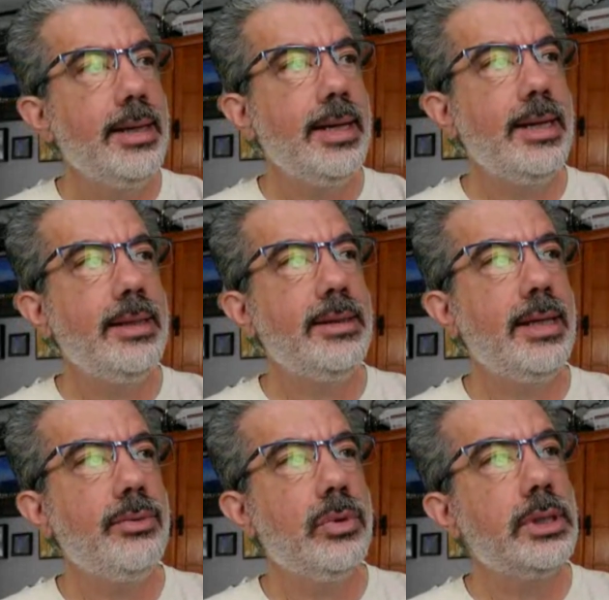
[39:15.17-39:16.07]
And
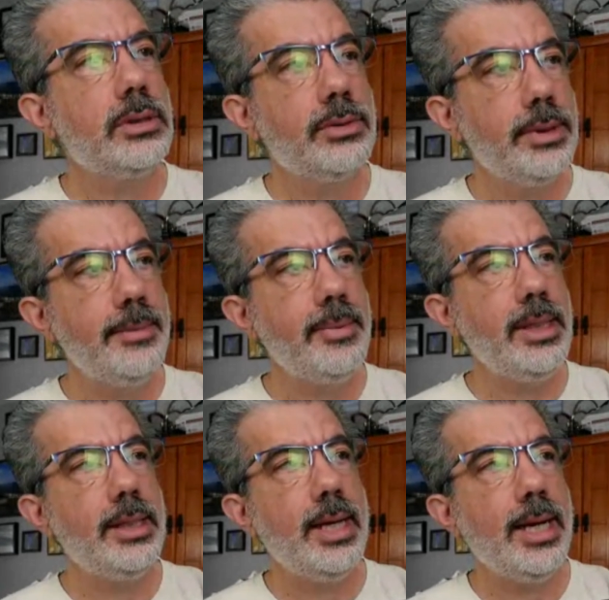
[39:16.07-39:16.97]
then Royal
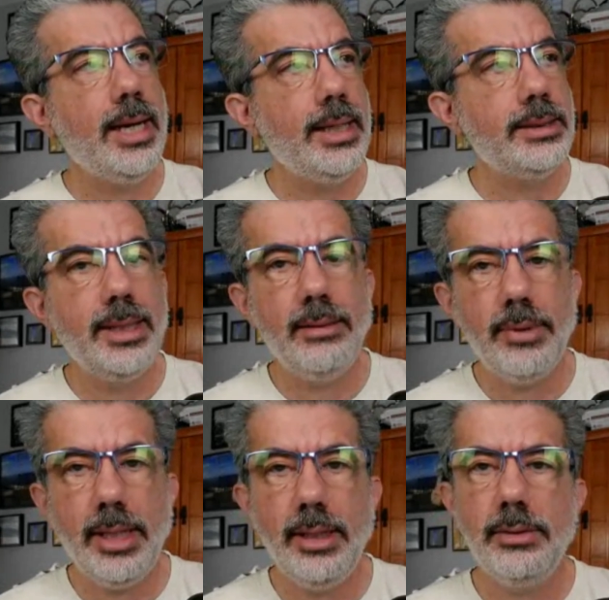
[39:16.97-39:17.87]
Caribbean has
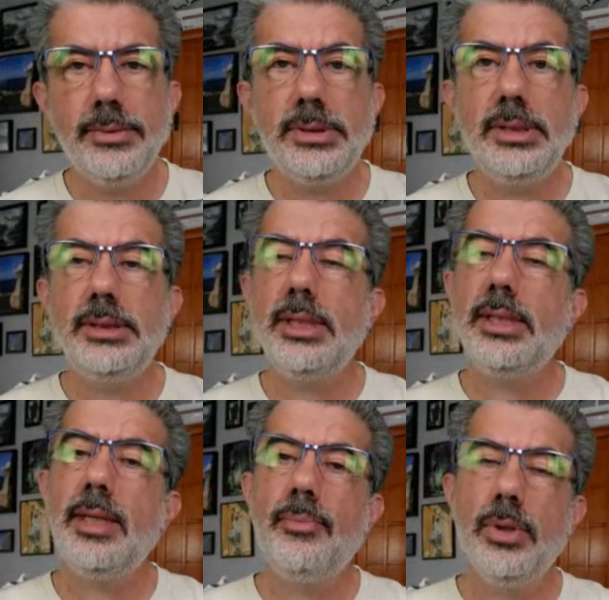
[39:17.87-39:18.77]
Navigator of the Seas, and
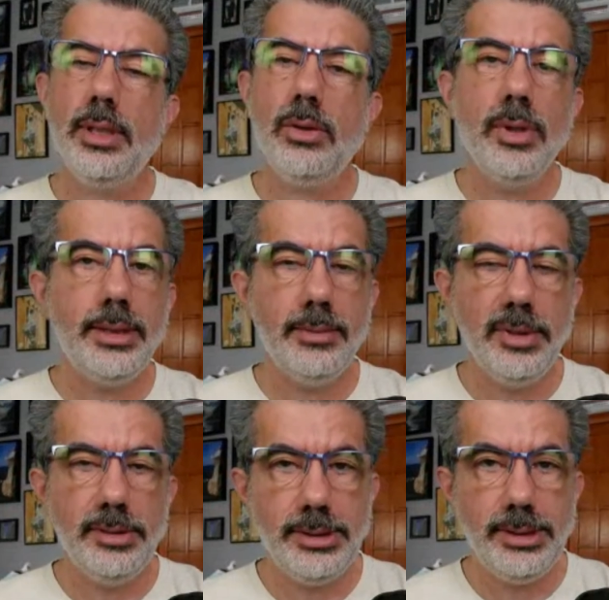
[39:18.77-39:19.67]
they brought Quantum
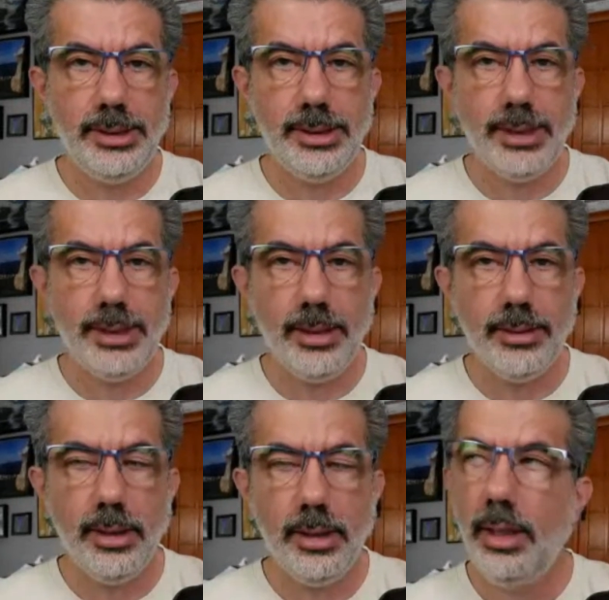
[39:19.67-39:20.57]
of the Seas out there.
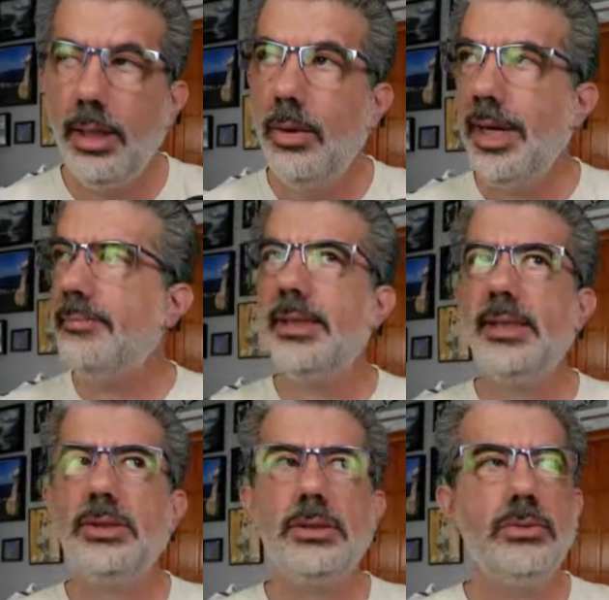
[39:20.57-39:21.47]
What I haven't paid
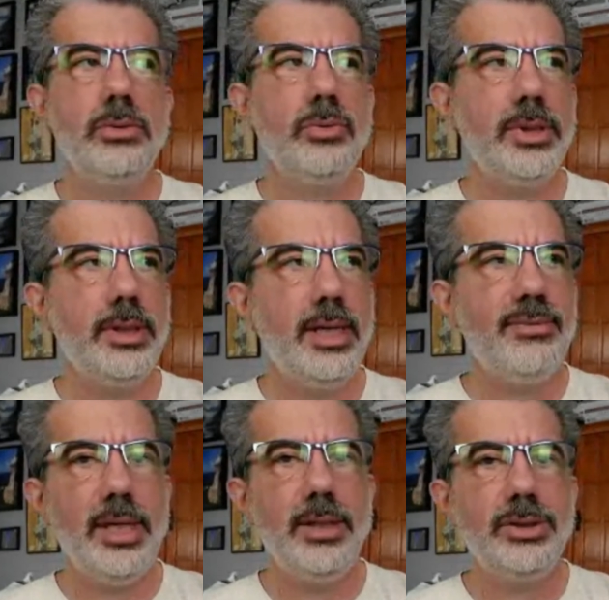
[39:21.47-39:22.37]
attention to is whether
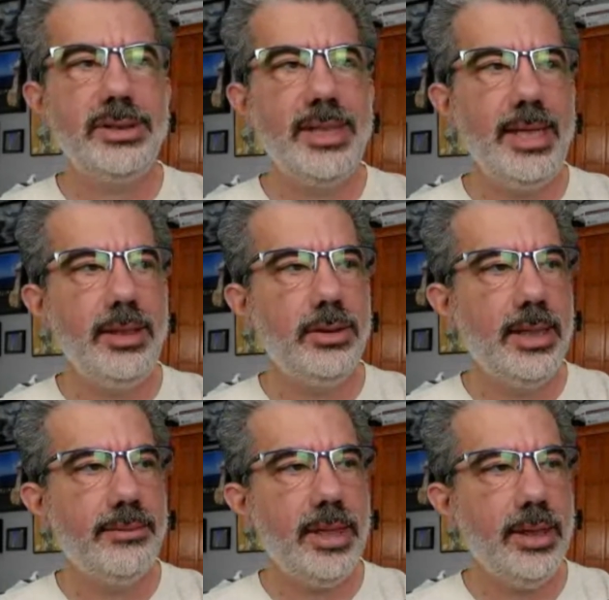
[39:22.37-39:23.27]
Navigator stayed
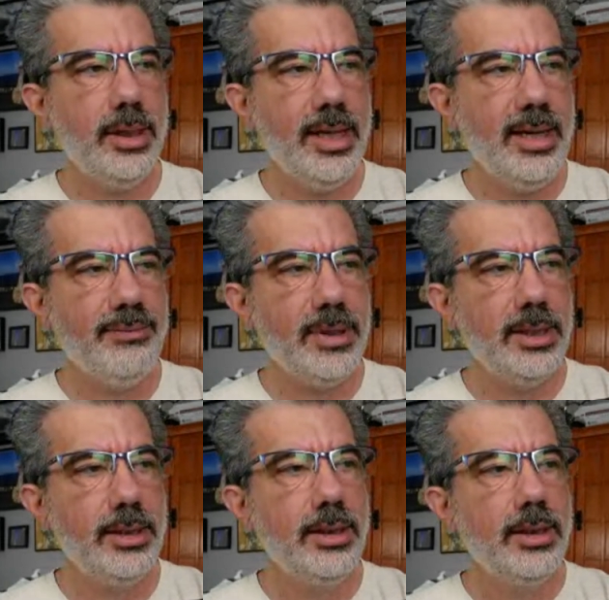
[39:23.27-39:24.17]
or Navigator
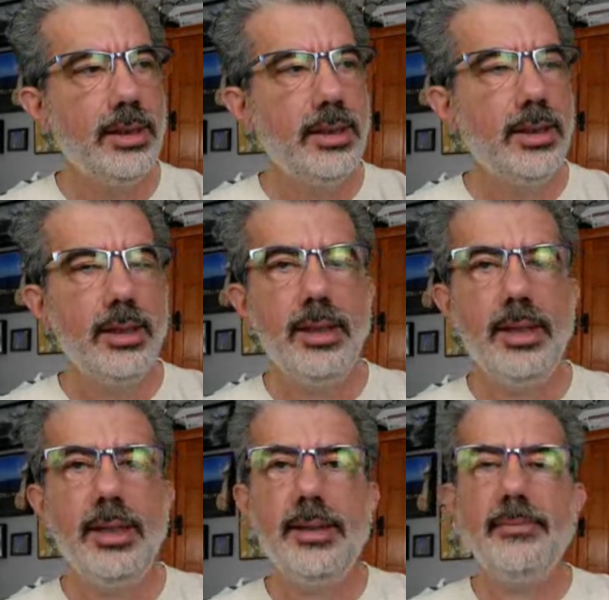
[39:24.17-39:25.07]
left.
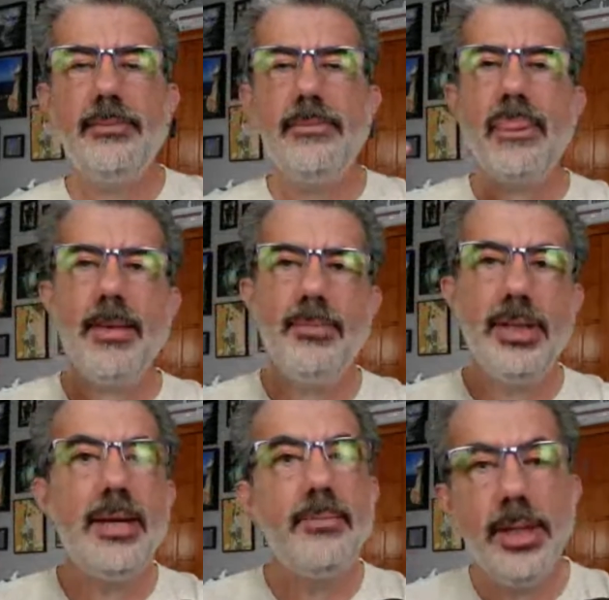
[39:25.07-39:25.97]
I don't know.
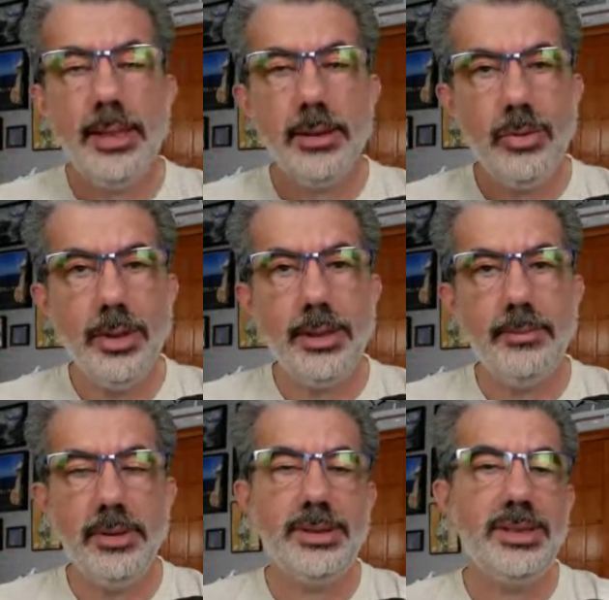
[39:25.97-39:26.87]
But they brought out the
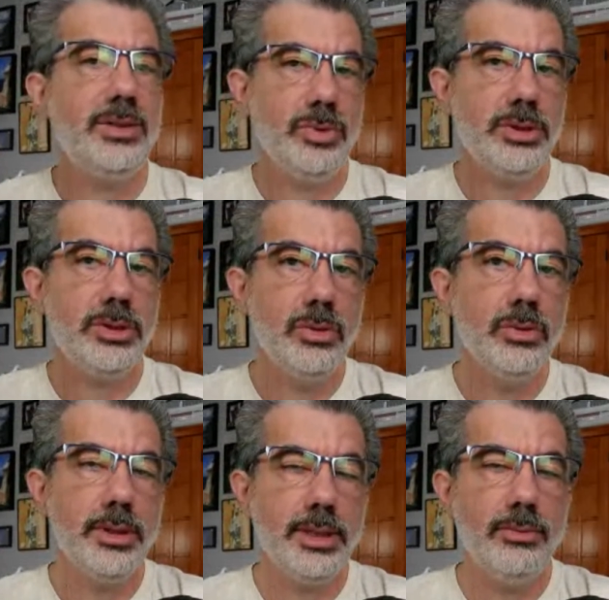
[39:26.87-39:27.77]
Quantum of the Seas, which is
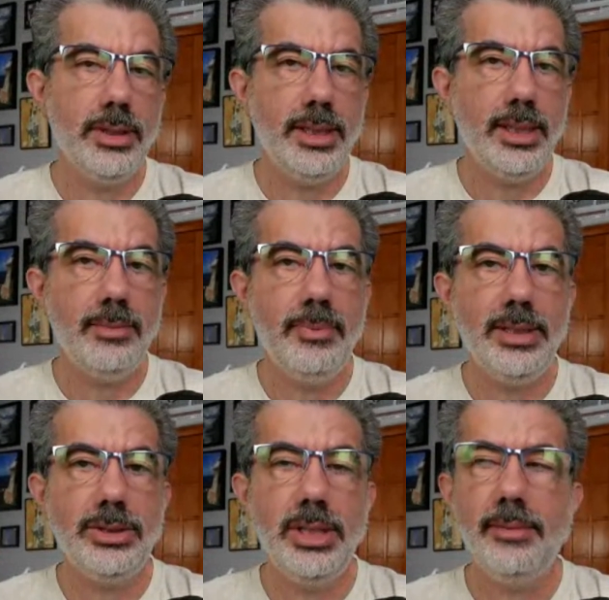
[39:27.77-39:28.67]
cool. That's a really nice
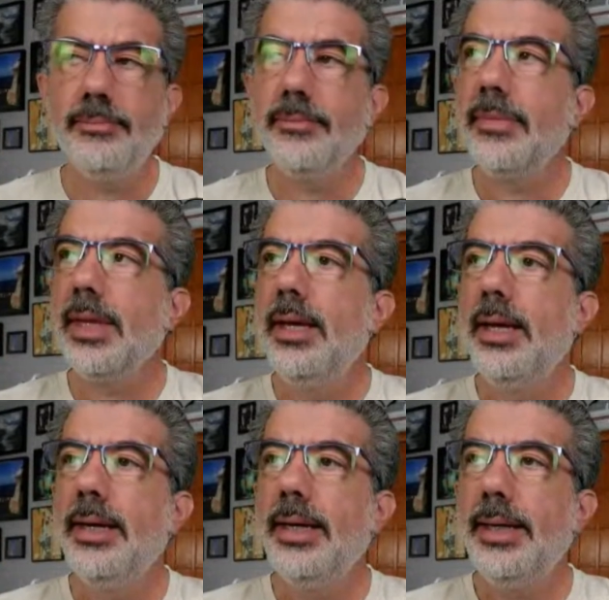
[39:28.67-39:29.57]
big ship.
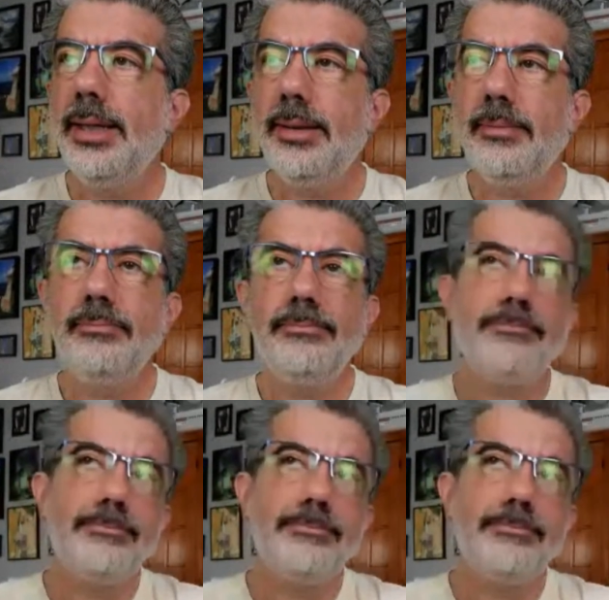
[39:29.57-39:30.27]
I